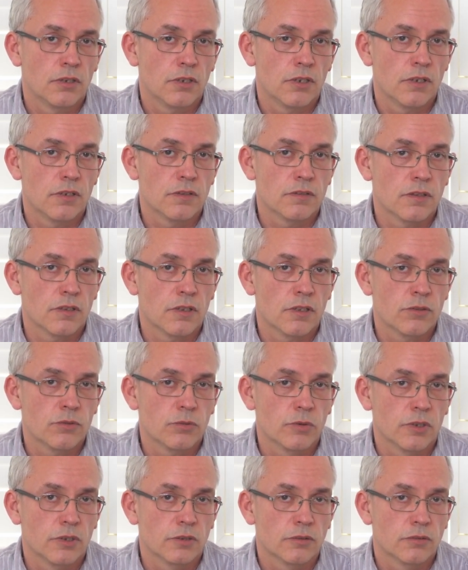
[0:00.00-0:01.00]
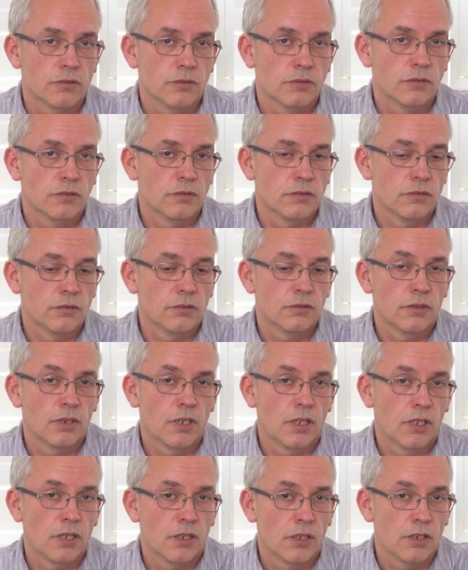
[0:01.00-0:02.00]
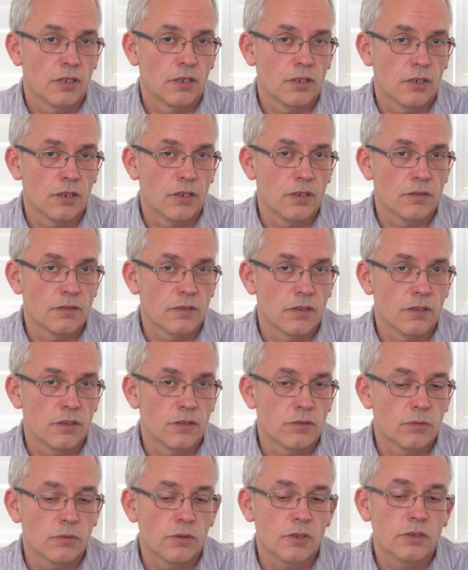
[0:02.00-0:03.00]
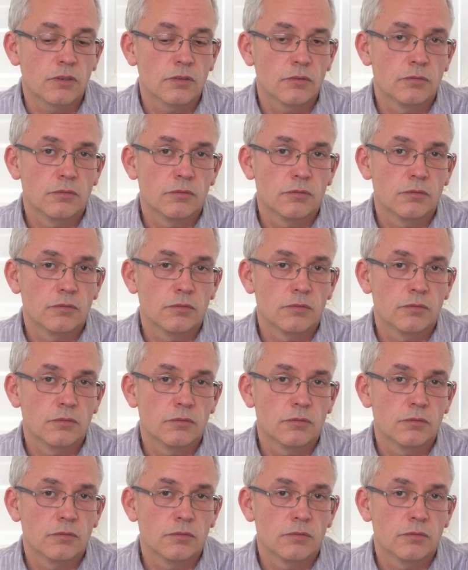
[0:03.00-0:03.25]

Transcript: Is it this one? Is it this one?